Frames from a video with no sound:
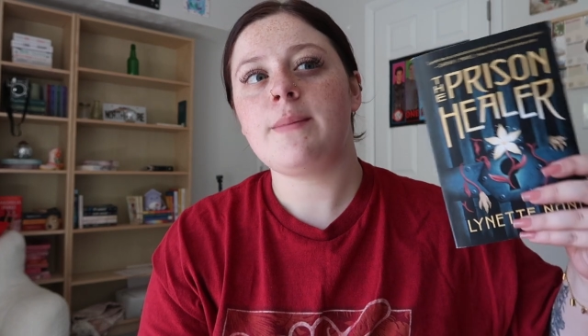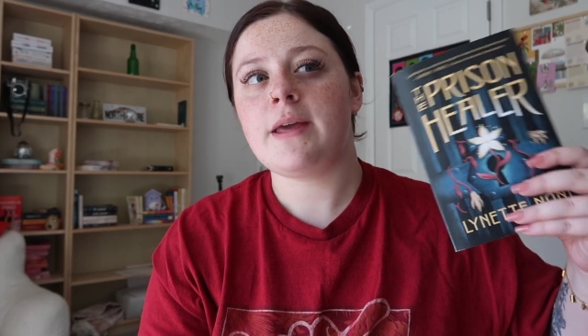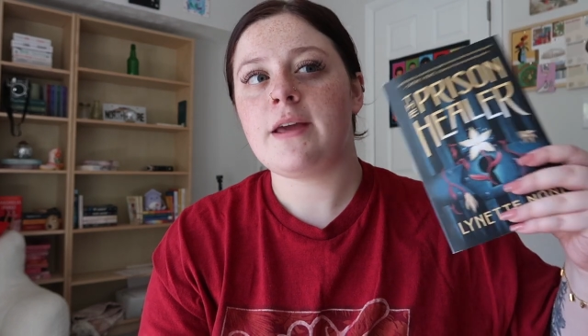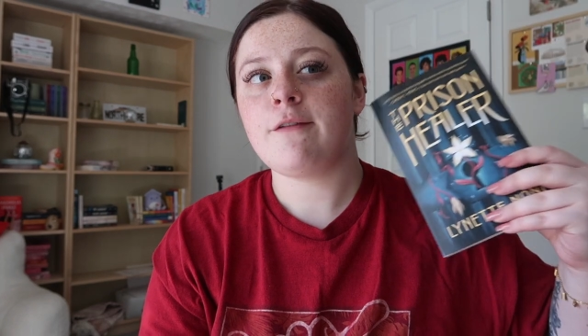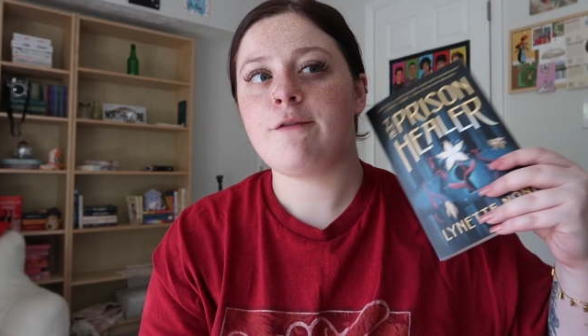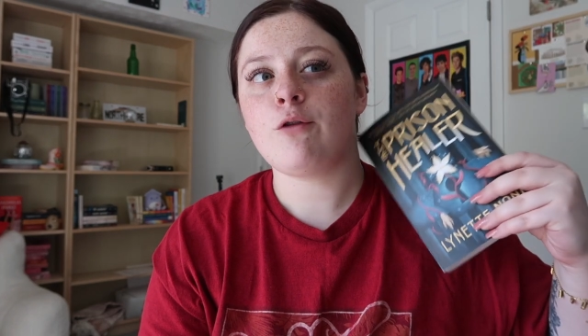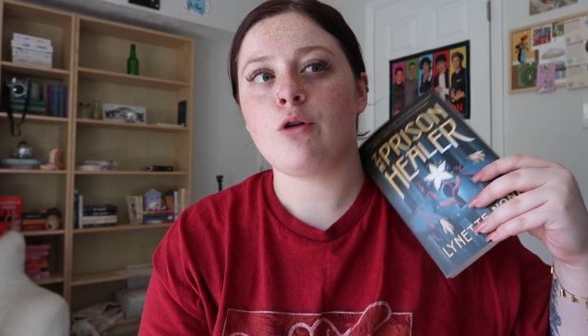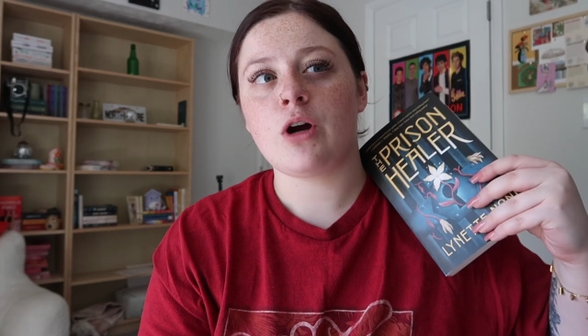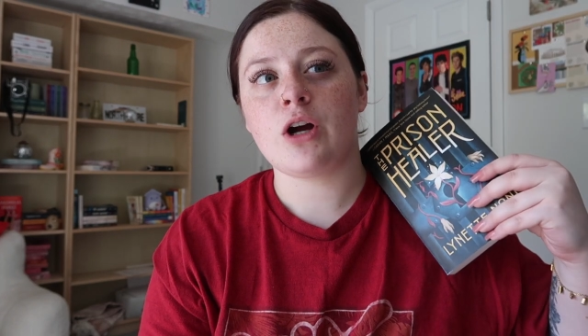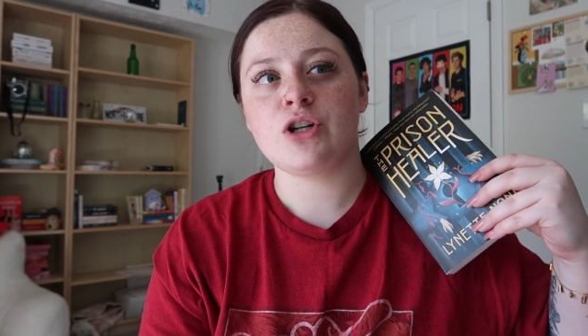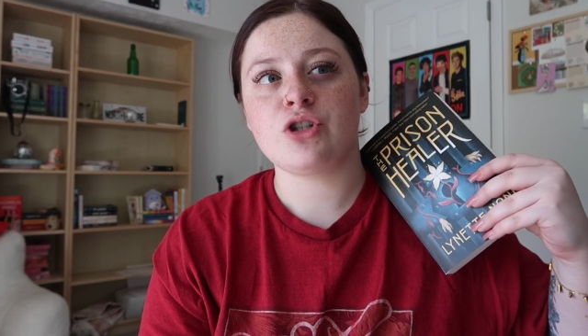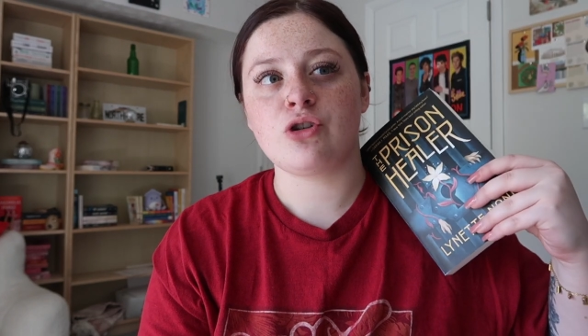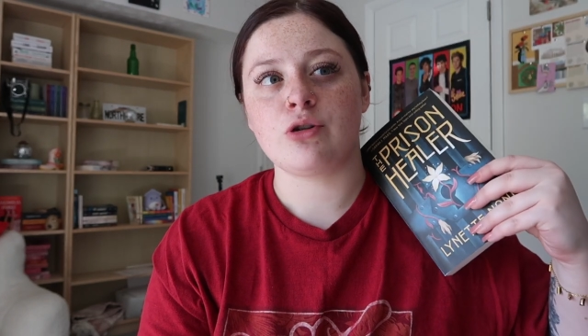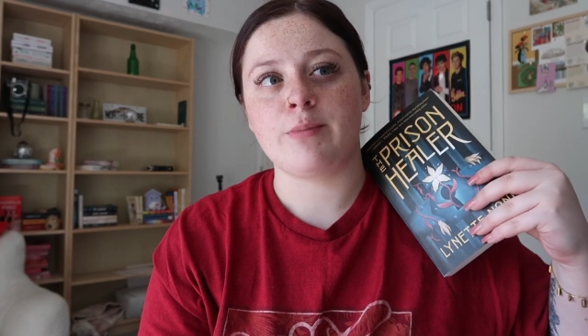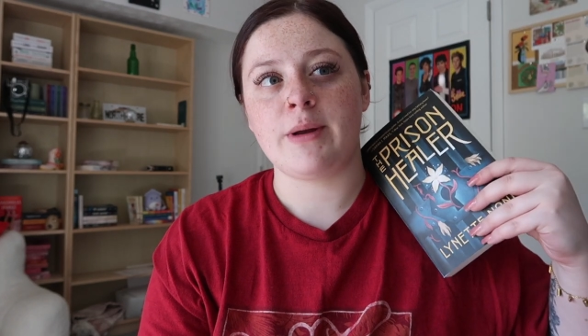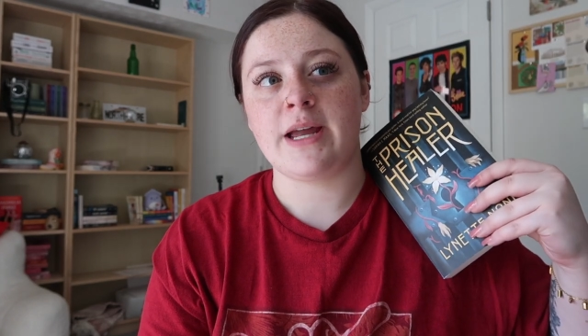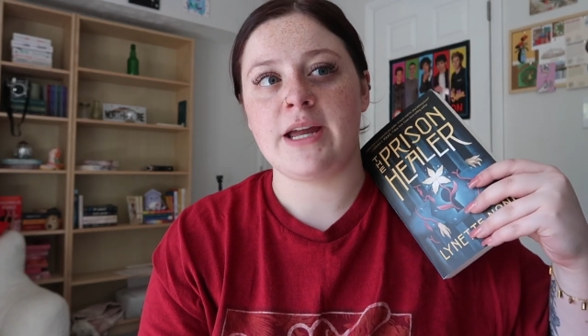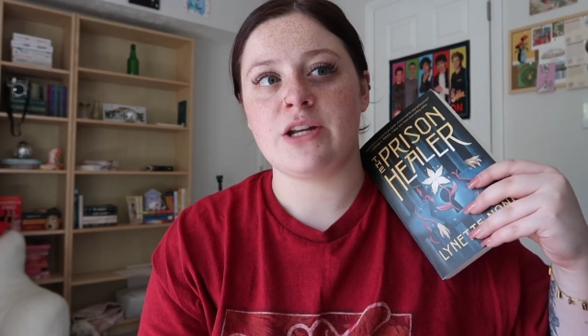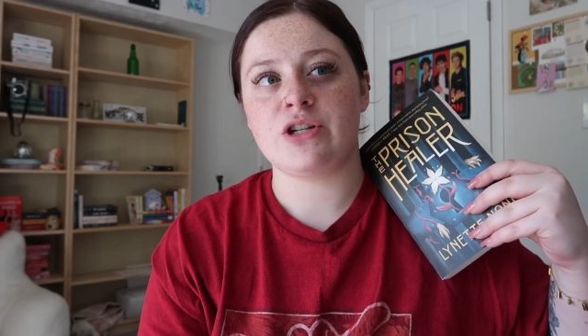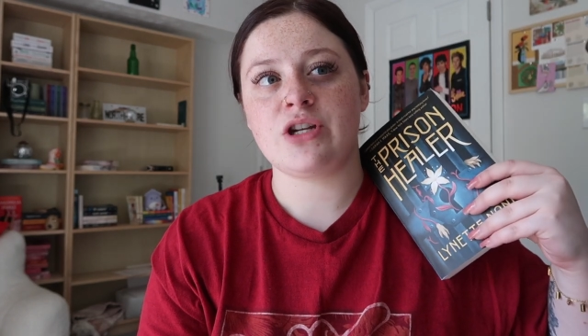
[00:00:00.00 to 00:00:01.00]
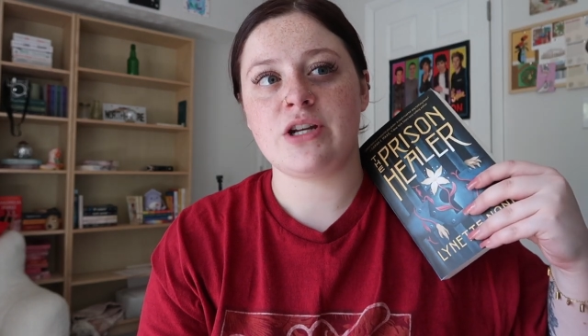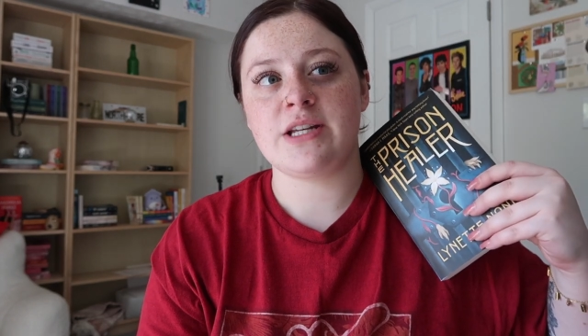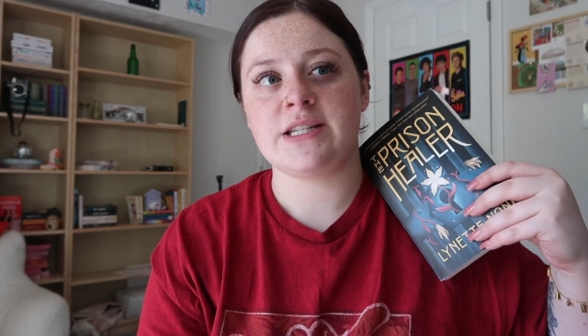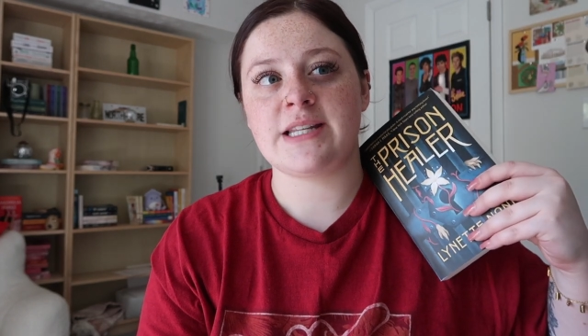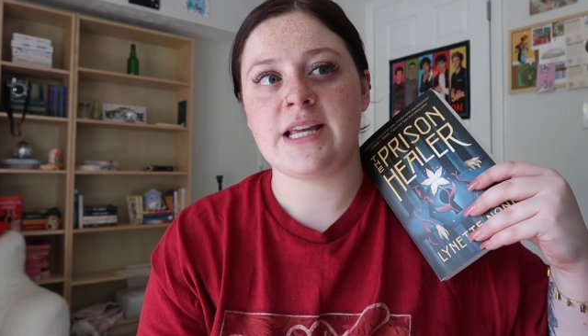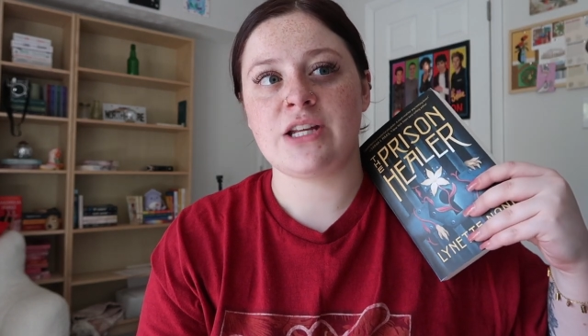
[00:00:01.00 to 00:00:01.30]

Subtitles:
being 400 pages,